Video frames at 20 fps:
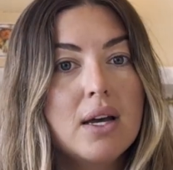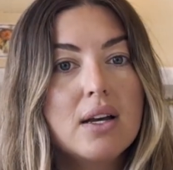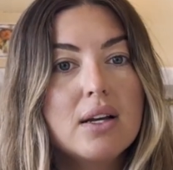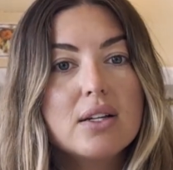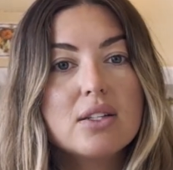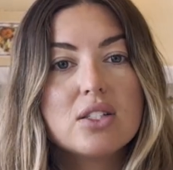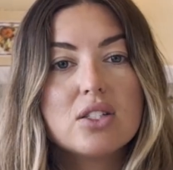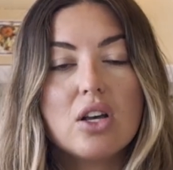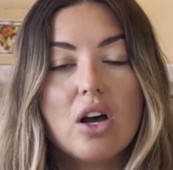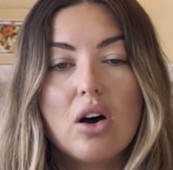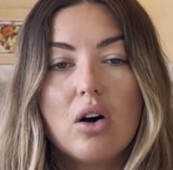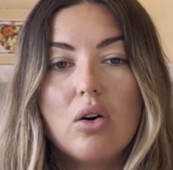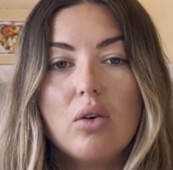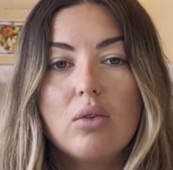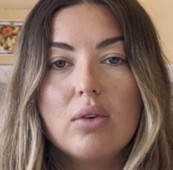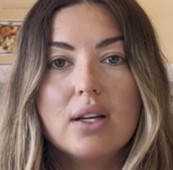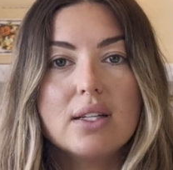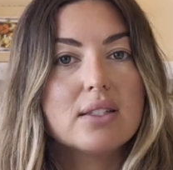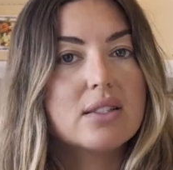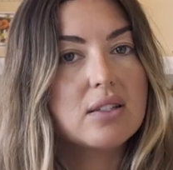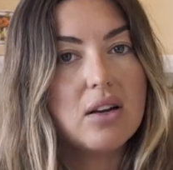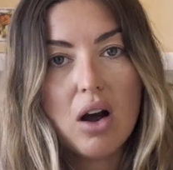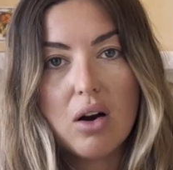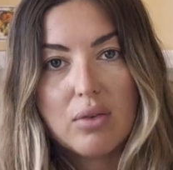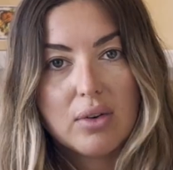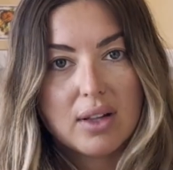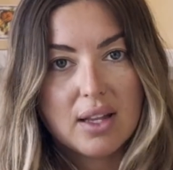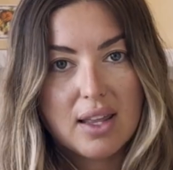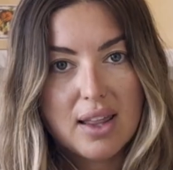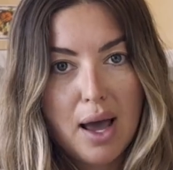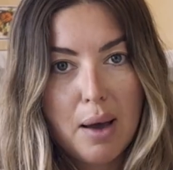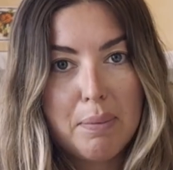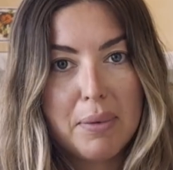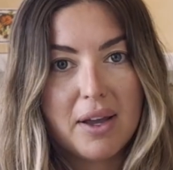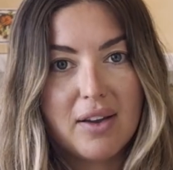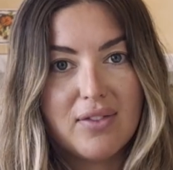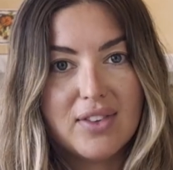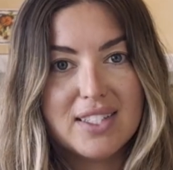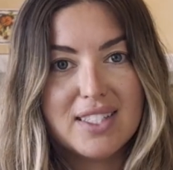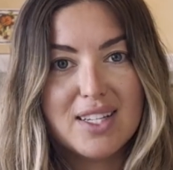So, it's not really that big
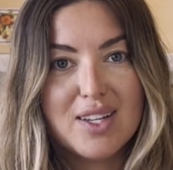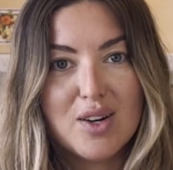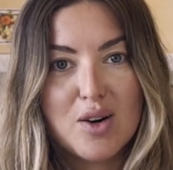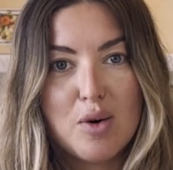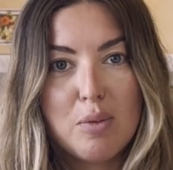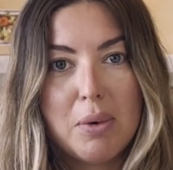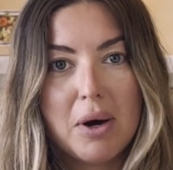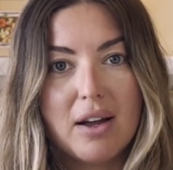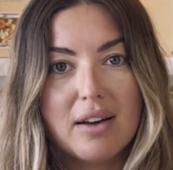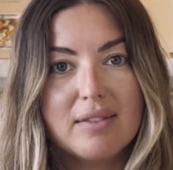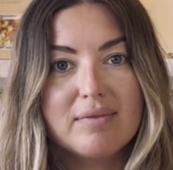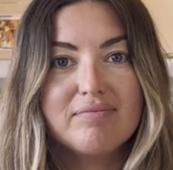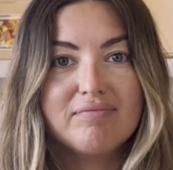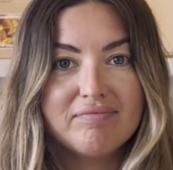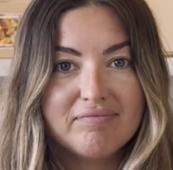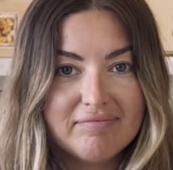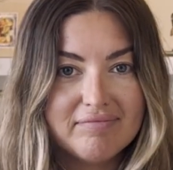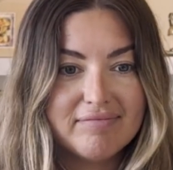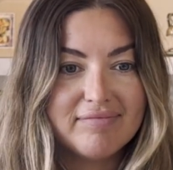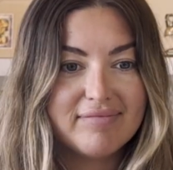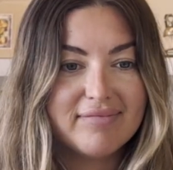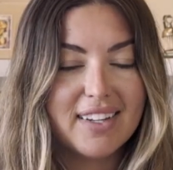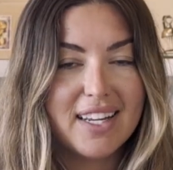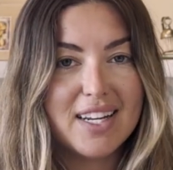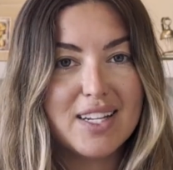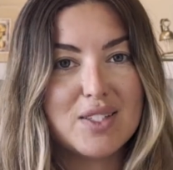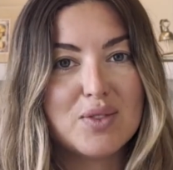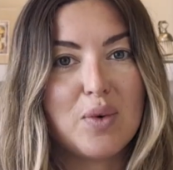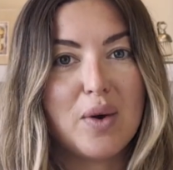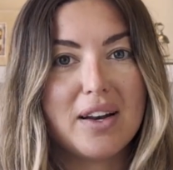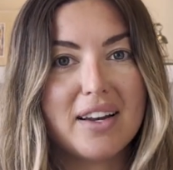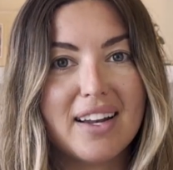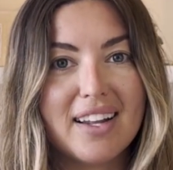of a deal, but it is what it